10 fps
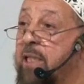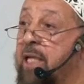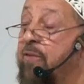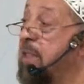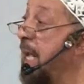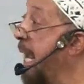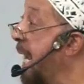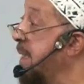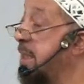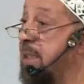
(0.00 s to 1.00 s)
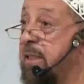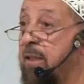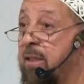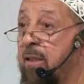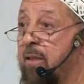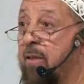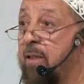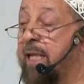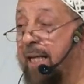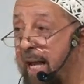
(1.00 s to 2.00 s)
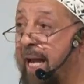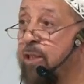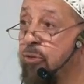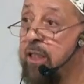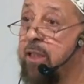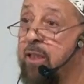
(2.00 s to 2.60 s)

even the ants get angry.